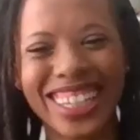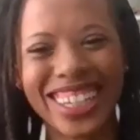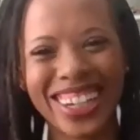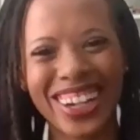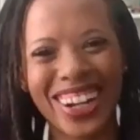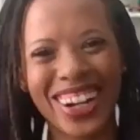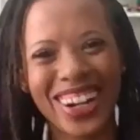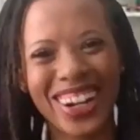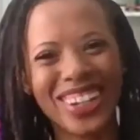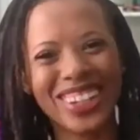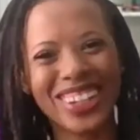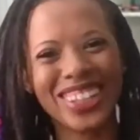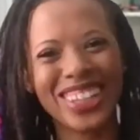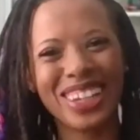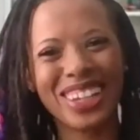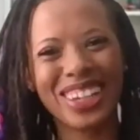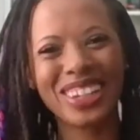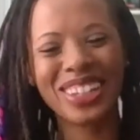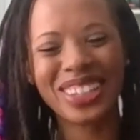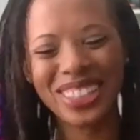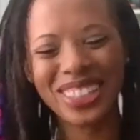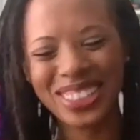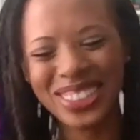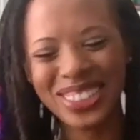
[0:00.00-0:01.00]
the car.
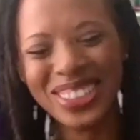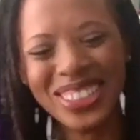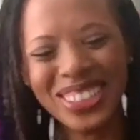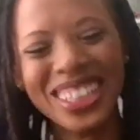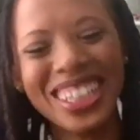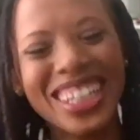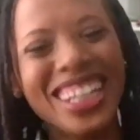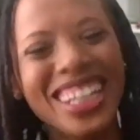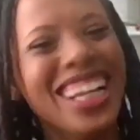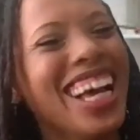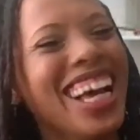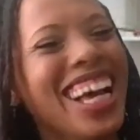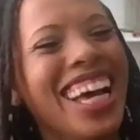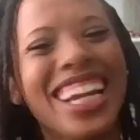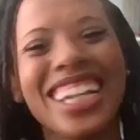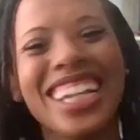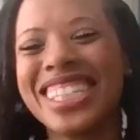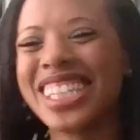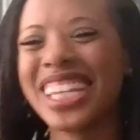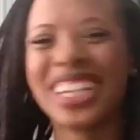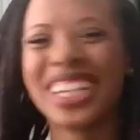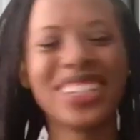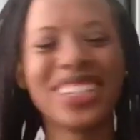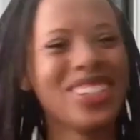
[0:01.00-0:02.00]
Like, And
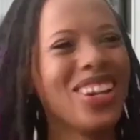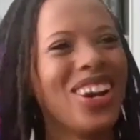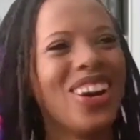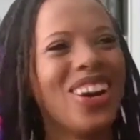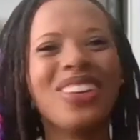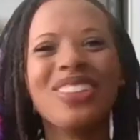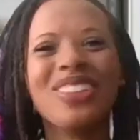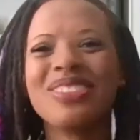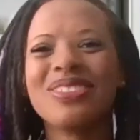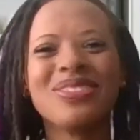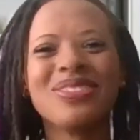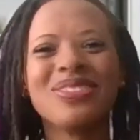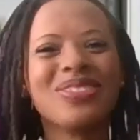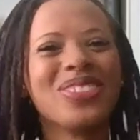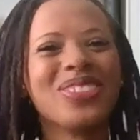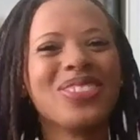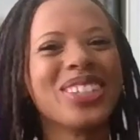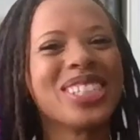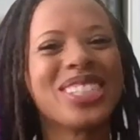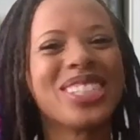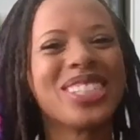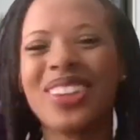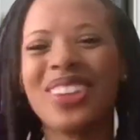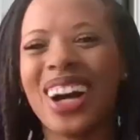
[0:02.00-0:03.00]
it's like, no,
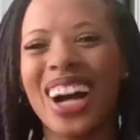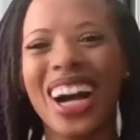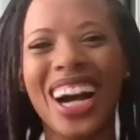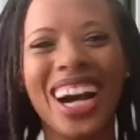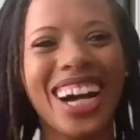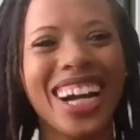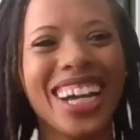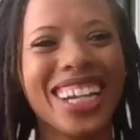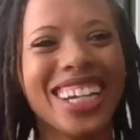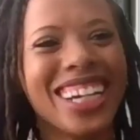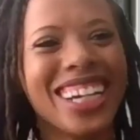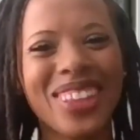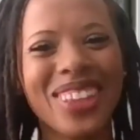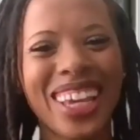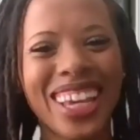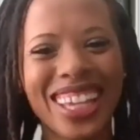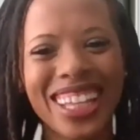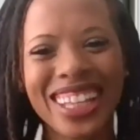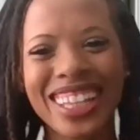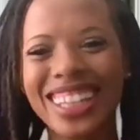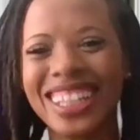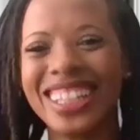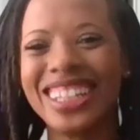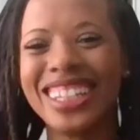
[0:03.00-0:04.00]
we're too hot, like
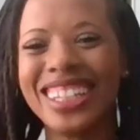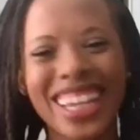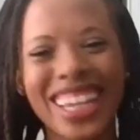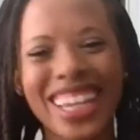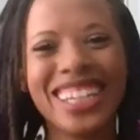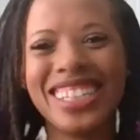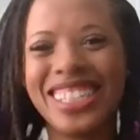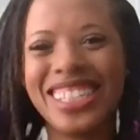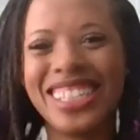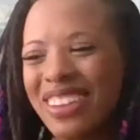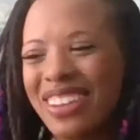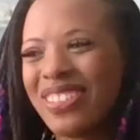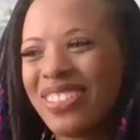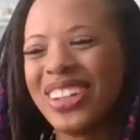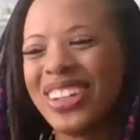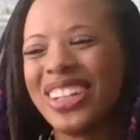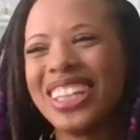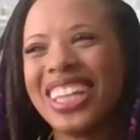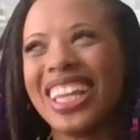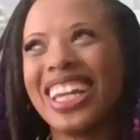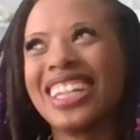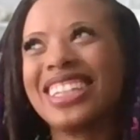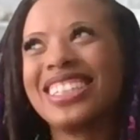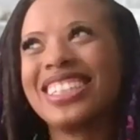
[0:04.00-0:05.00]
a diva.
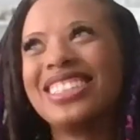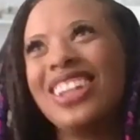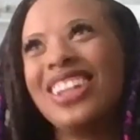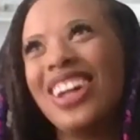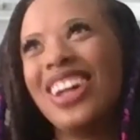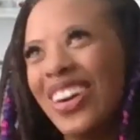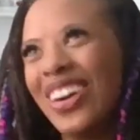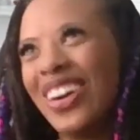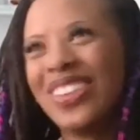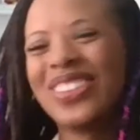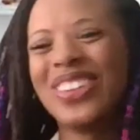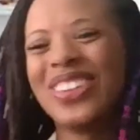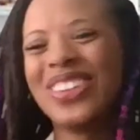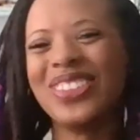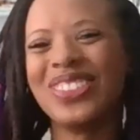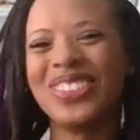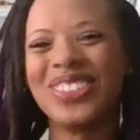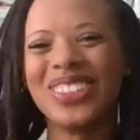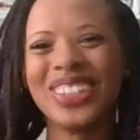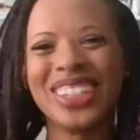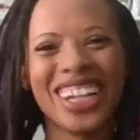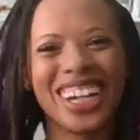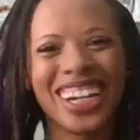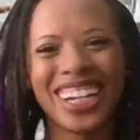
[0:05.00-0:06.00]
Like, no,
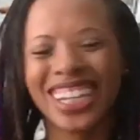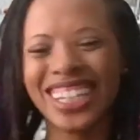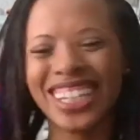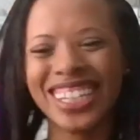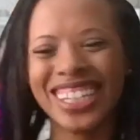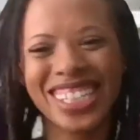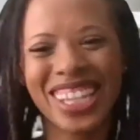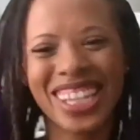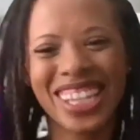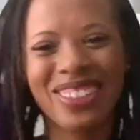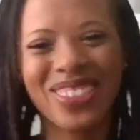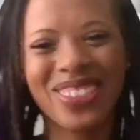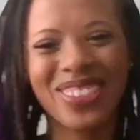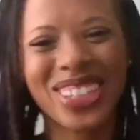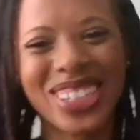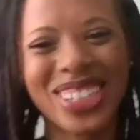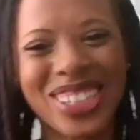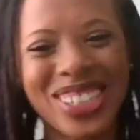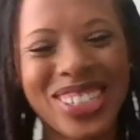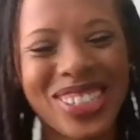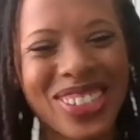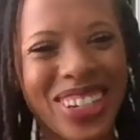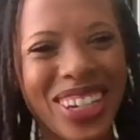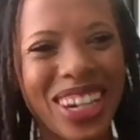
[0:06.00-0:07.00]
we're not gonna take
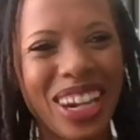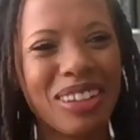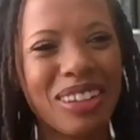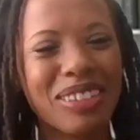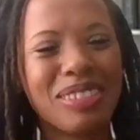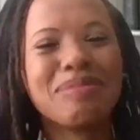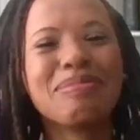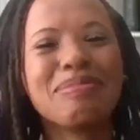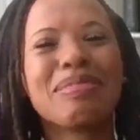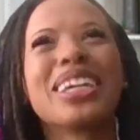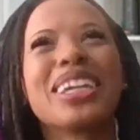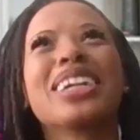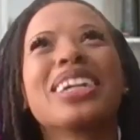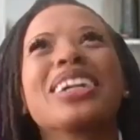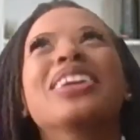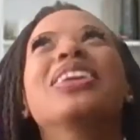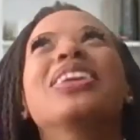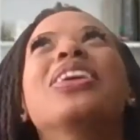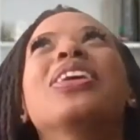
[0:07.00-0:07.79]
pictures right now. And I'm like,